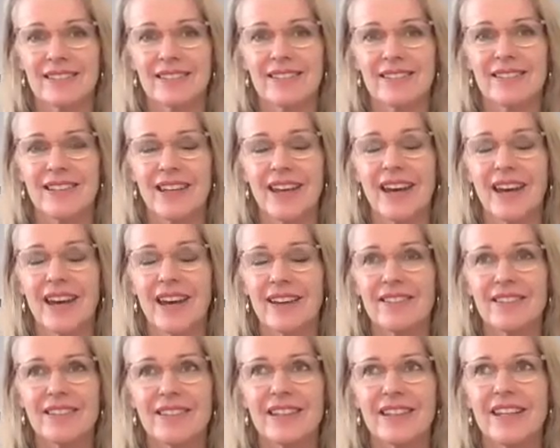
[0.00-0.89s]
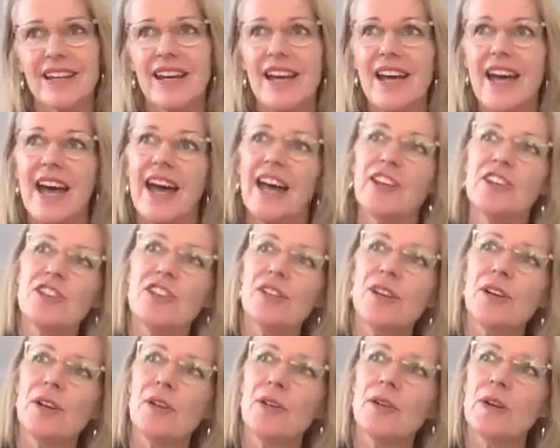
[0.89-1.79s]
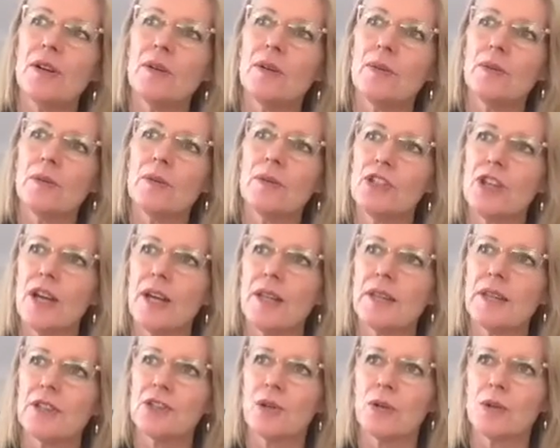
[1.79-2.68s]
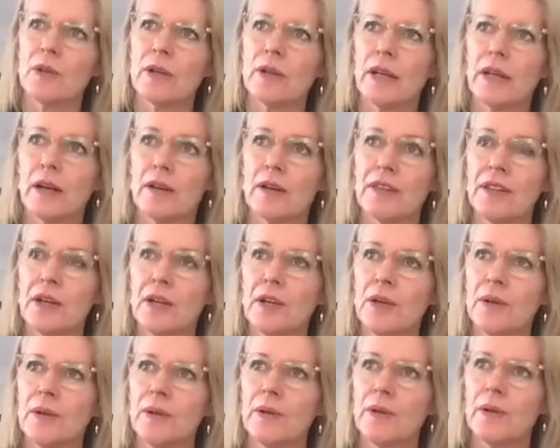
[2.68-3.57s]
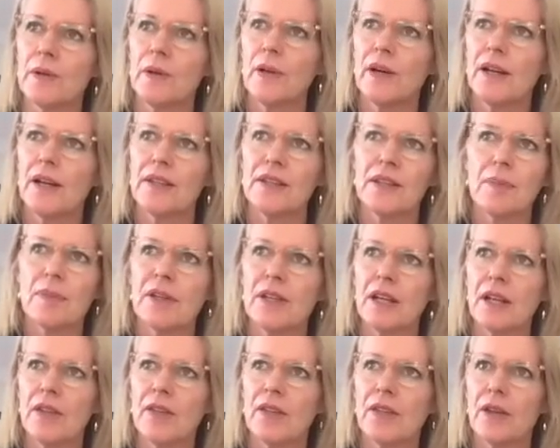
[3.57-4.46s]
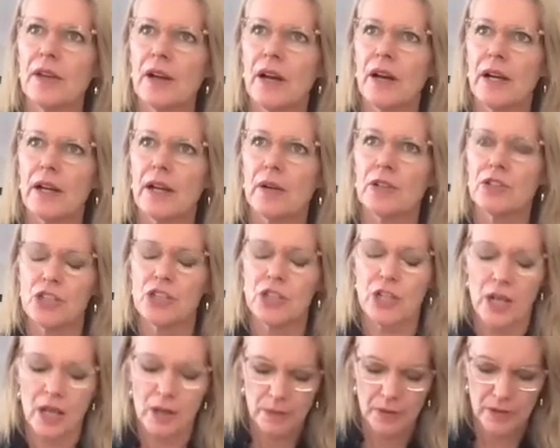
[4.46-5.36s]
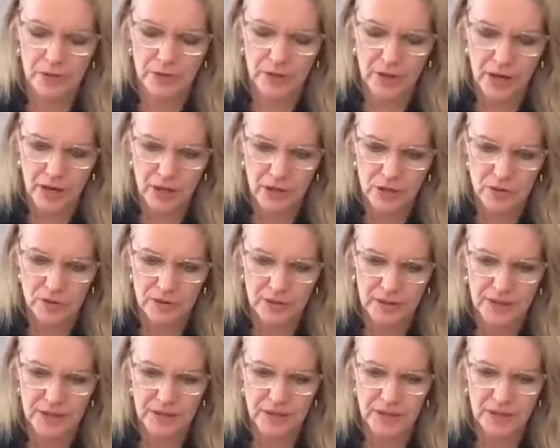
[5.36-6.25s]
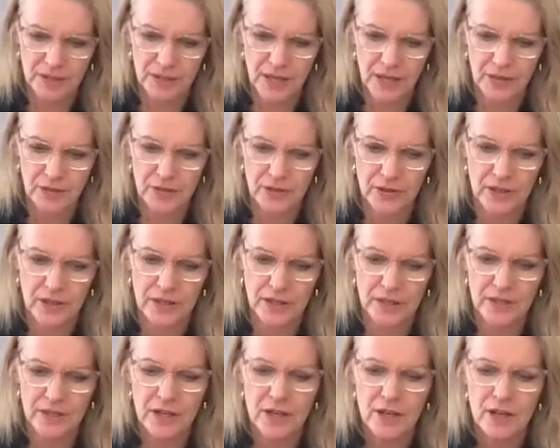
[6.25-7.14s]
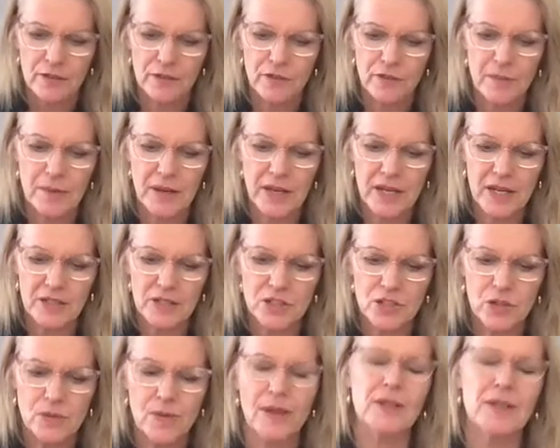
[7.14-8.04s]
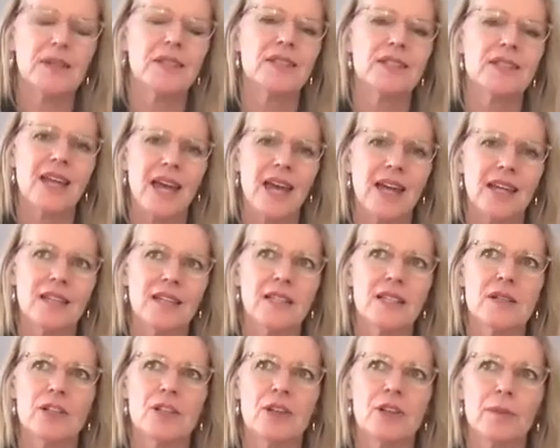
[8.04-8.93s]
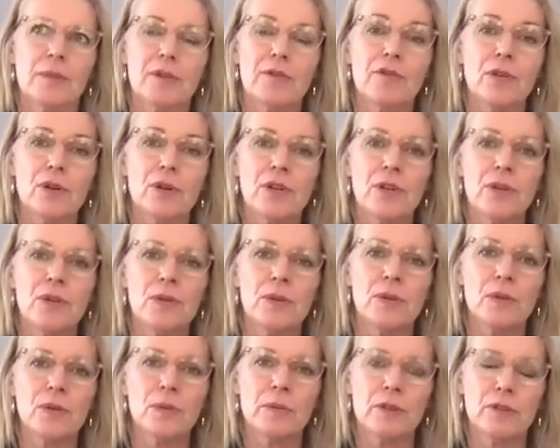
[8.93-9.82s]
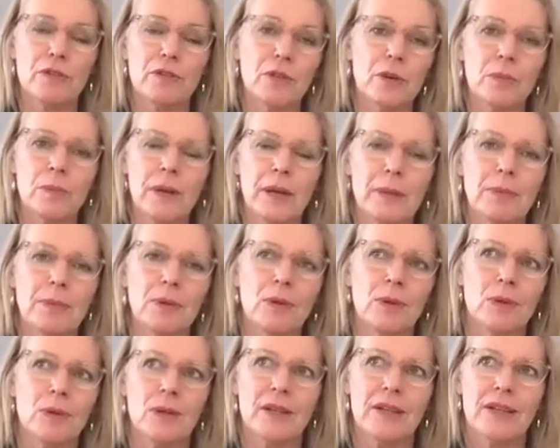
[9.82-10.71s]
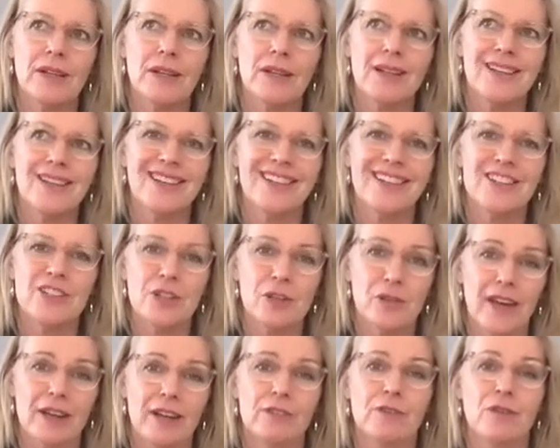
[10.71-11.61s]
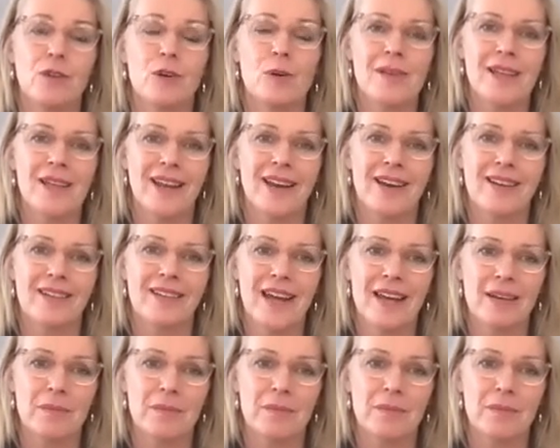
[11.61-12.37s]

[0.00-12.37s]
Yeah. And, as you're talking, so another thing I could share with your listeners, Anthony, is for me to understand, before people do that formula and